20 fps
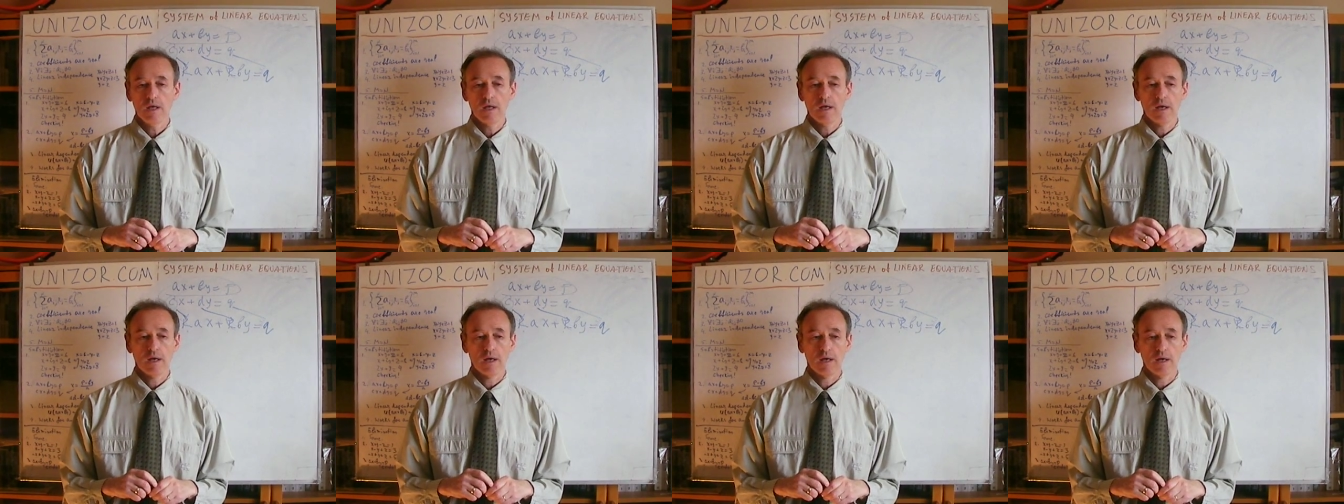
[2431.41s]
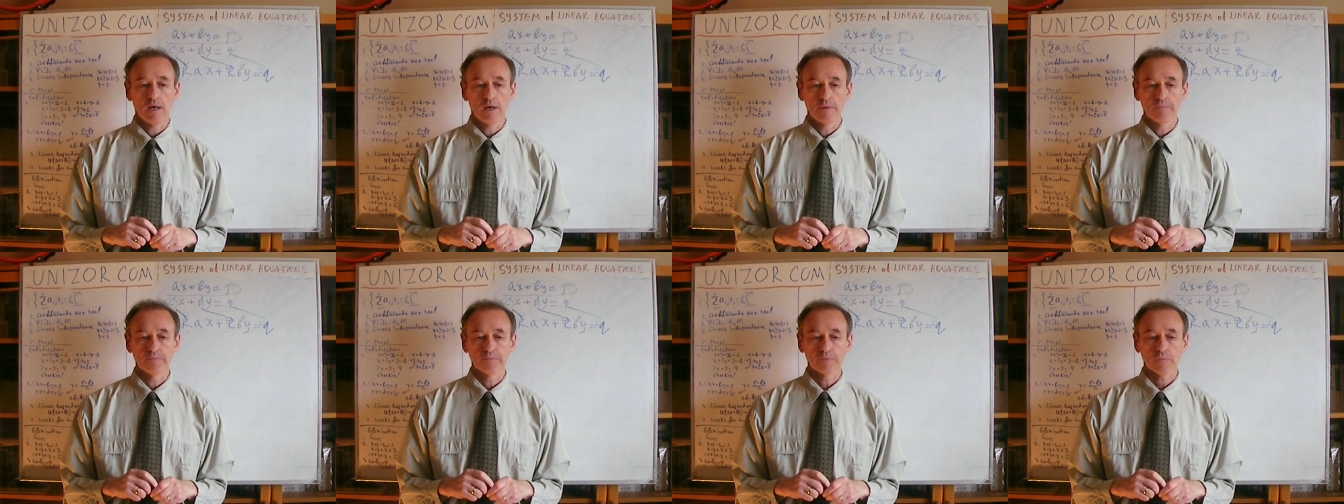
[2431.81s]

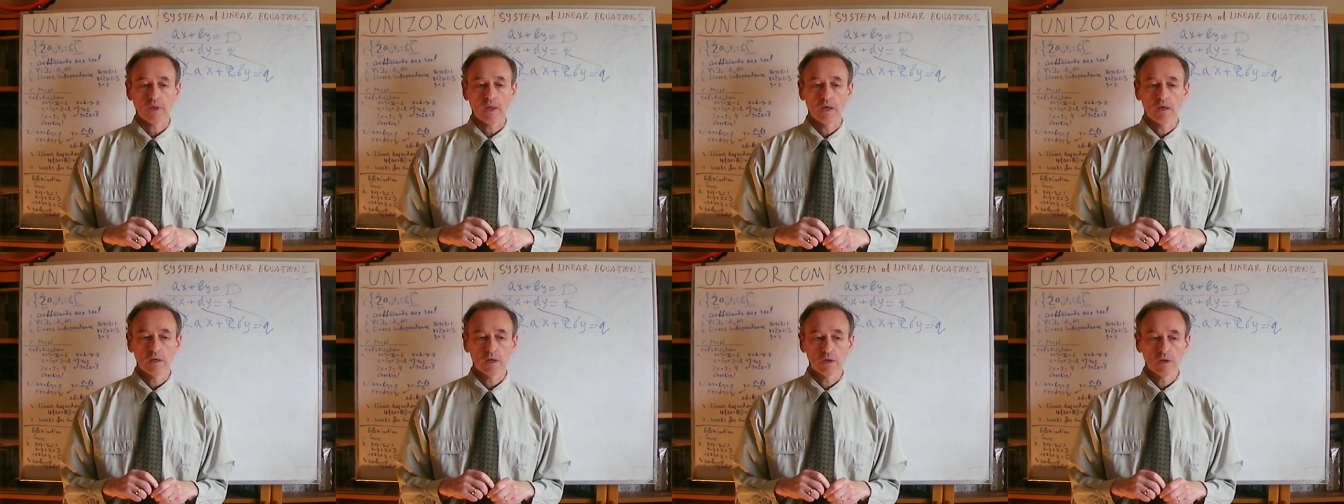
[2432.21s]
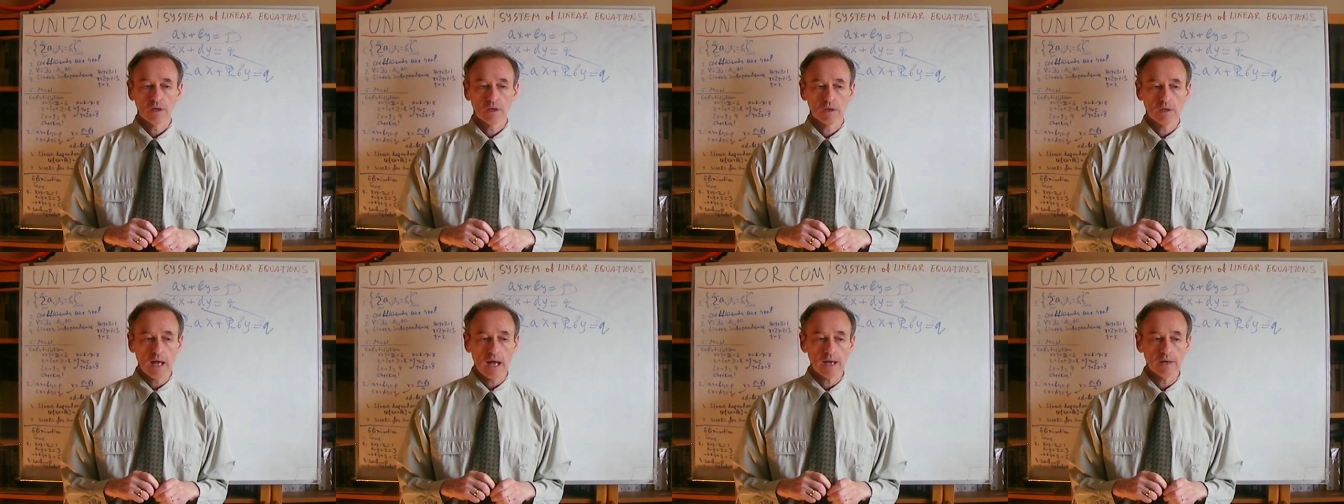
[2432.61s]
Um,
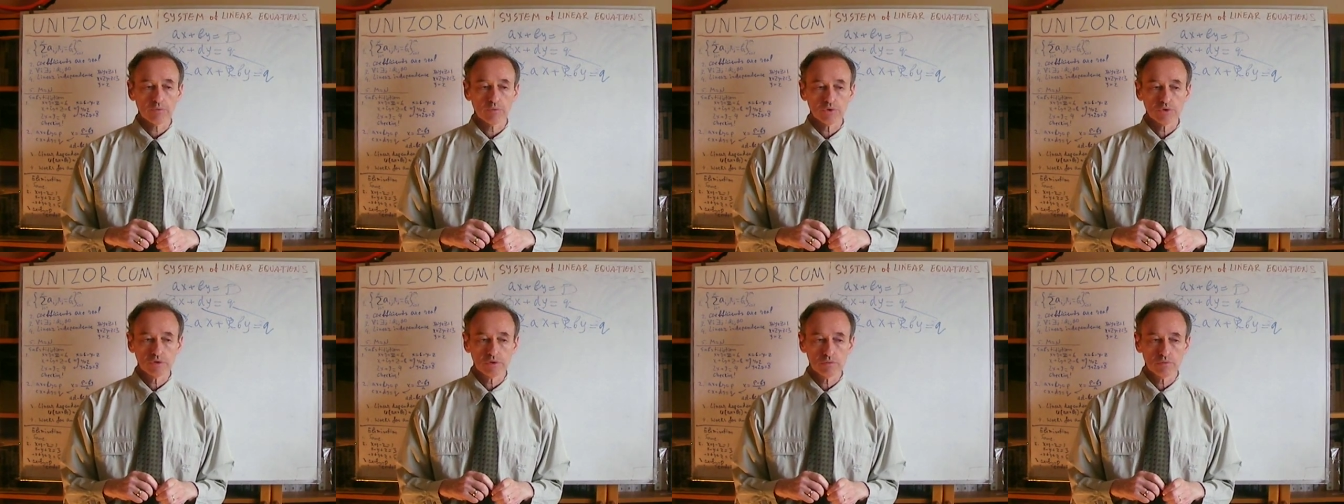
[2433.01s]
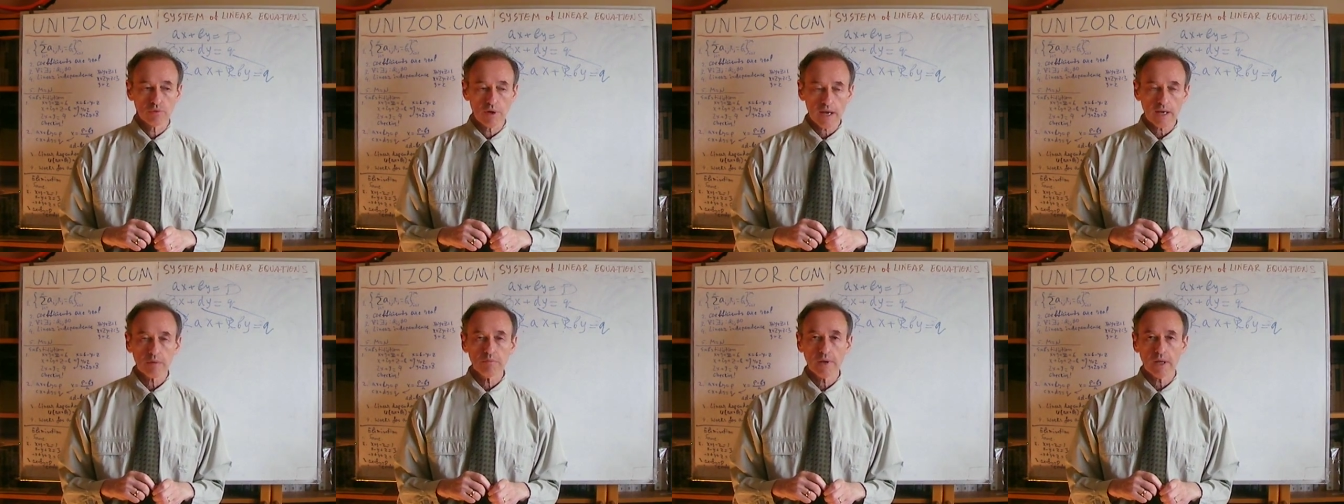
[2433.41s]
I would
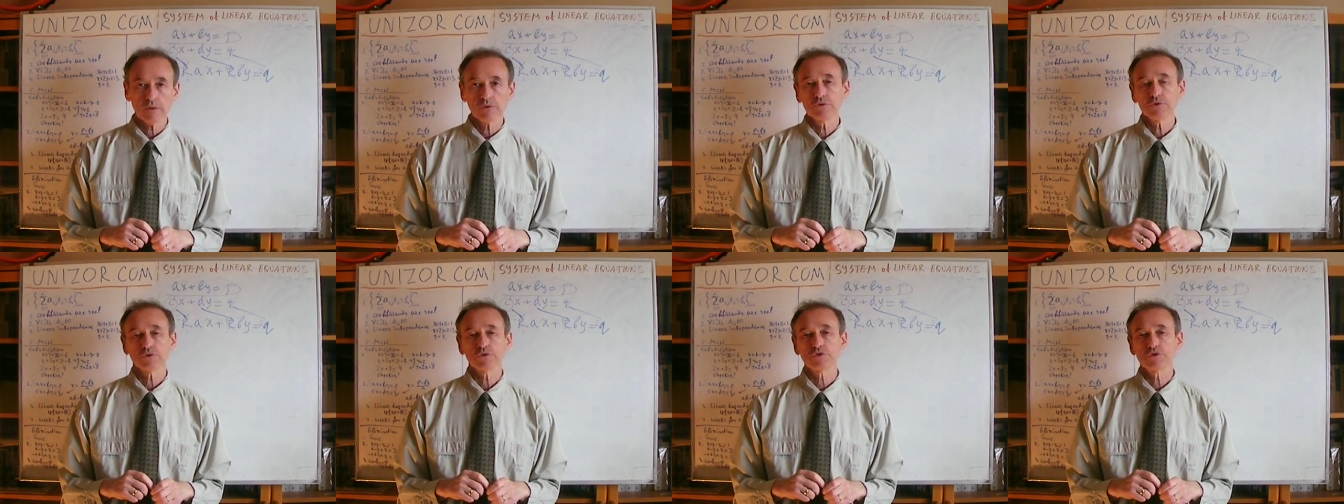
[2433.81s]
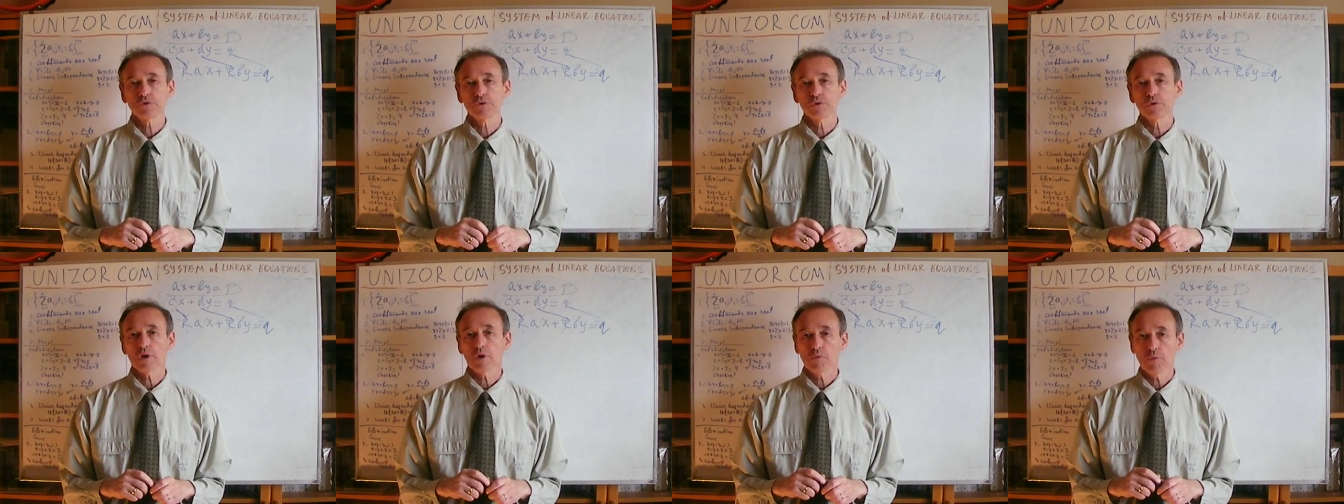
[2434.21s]
recommend you
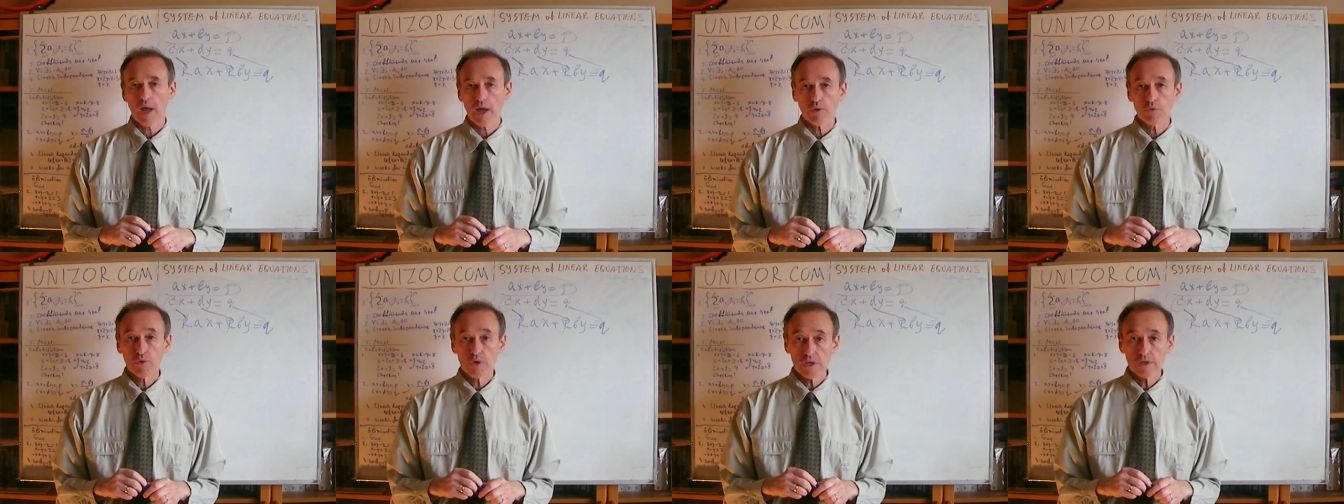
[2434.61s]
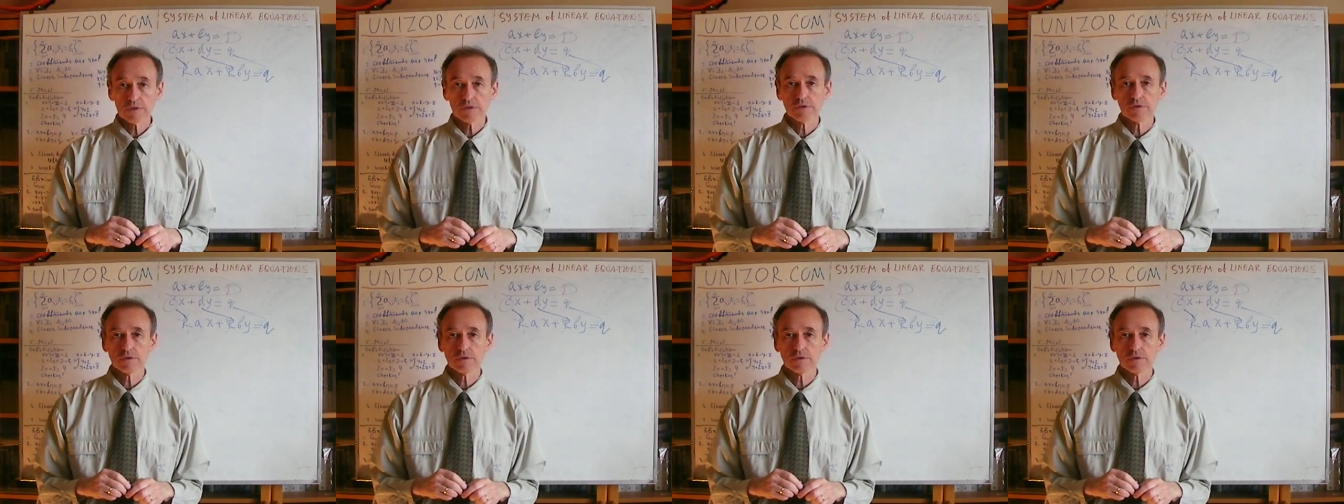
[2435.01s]
to reread